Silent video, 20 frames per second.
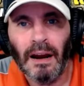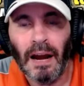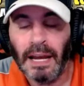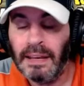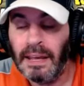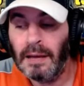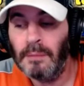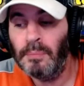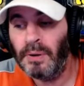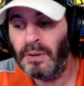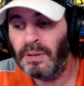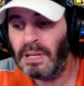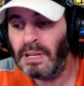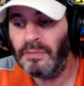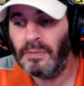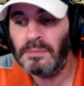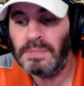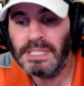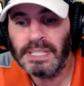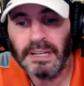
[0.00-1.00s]
I can't
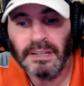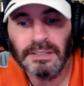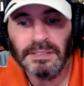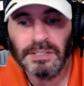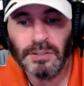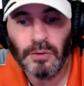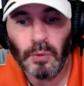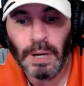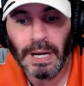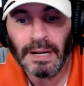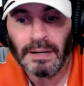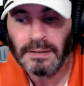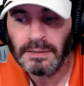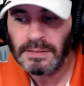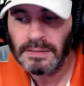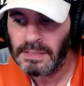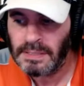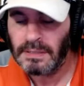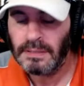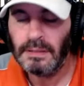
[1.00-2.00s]
believe I'm seeing
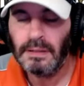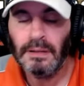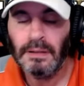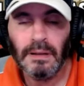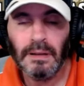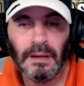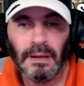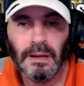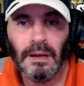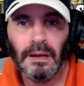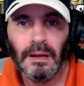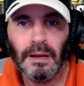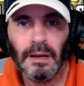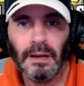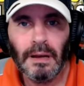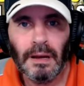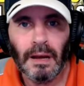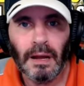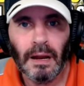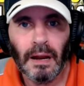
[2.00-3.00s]
squares.
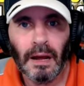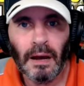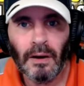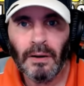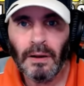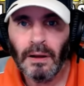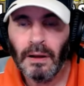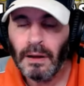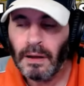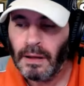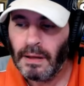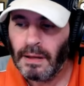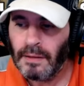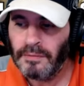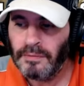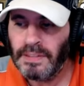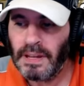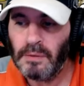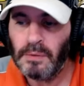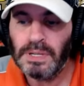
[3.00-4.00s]
You know?
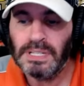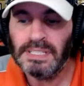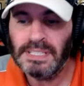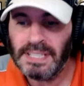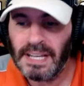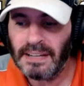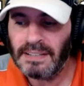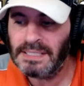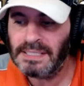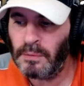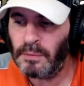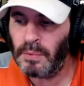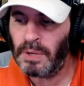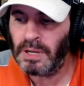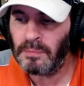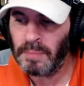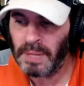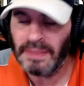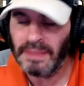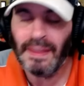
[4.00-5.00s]
If there were six, it would
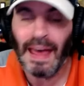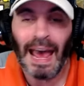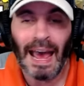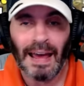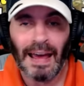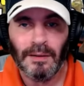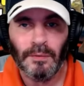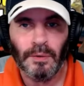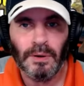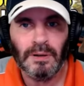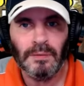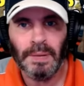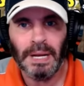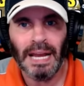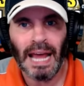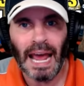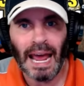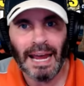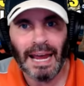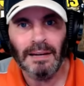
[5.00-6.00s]
have been that. It would have
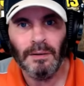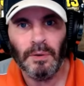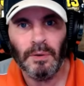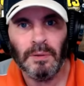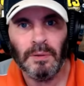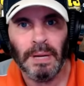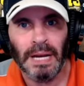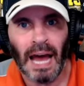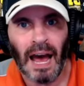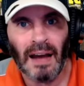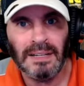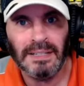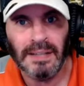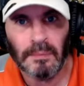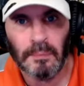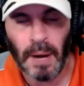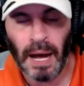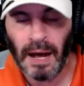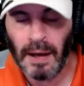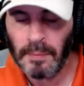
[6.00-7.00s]
been eight. It would have been
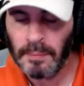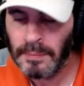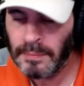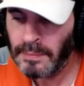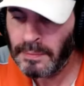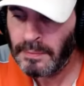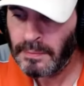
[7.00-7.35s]
octomom.